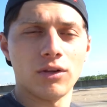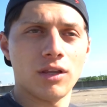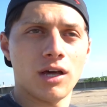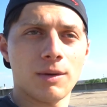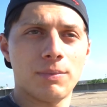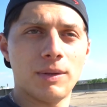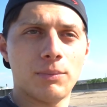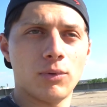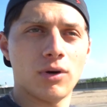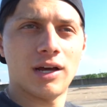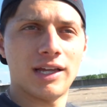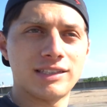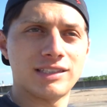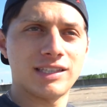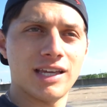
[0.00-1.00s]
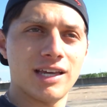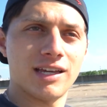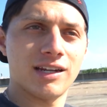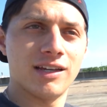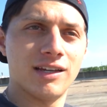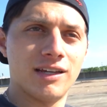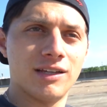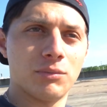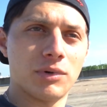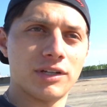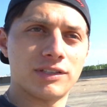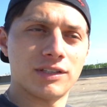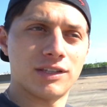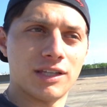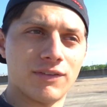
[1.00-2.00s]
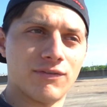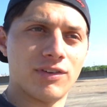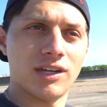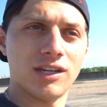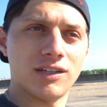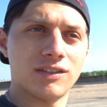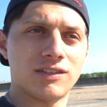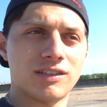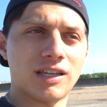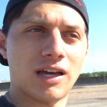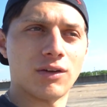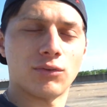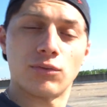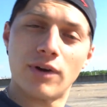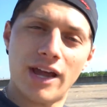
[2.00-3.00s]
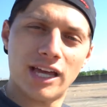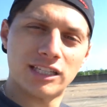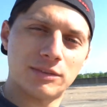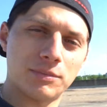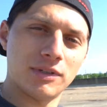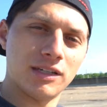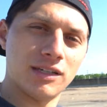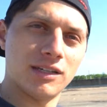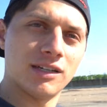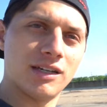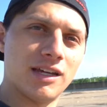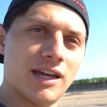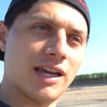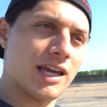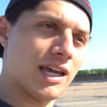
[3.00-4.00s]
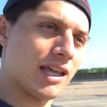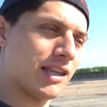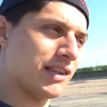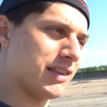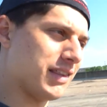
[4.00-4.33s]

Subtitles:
lot of people had said, what is it, the NVIDIAs sound raspy and